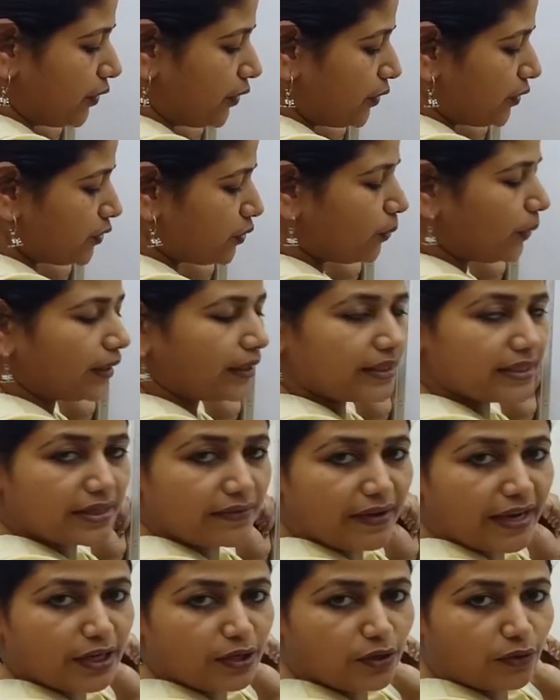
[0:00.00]
So what is the
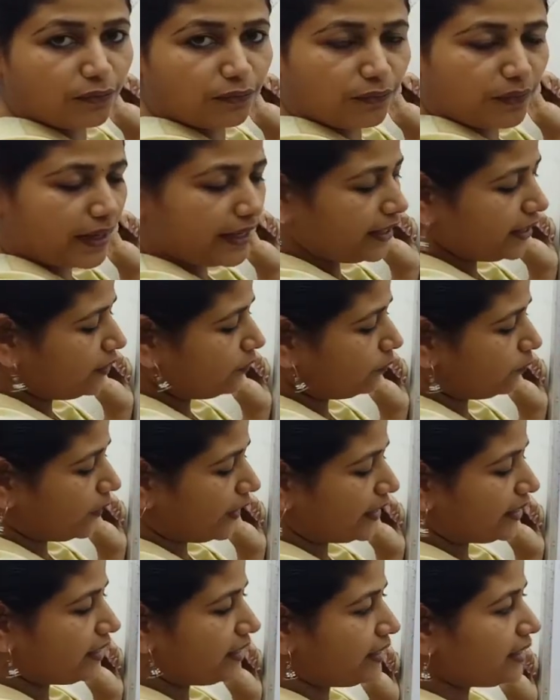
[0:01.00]
value of y?
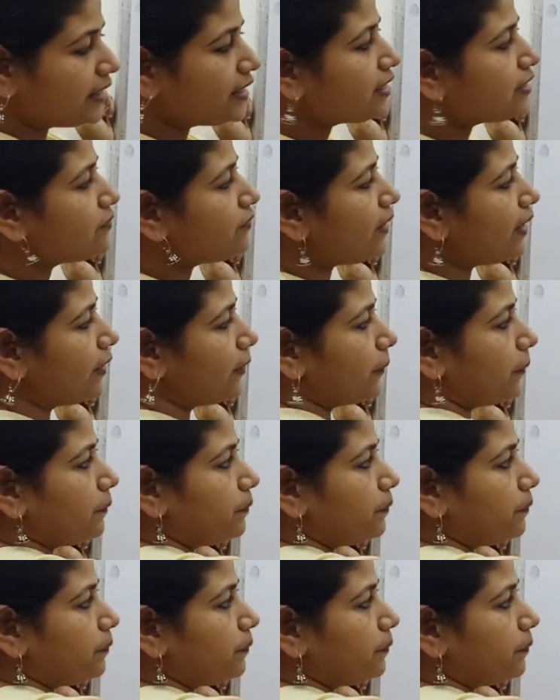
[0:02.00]
Y is 5.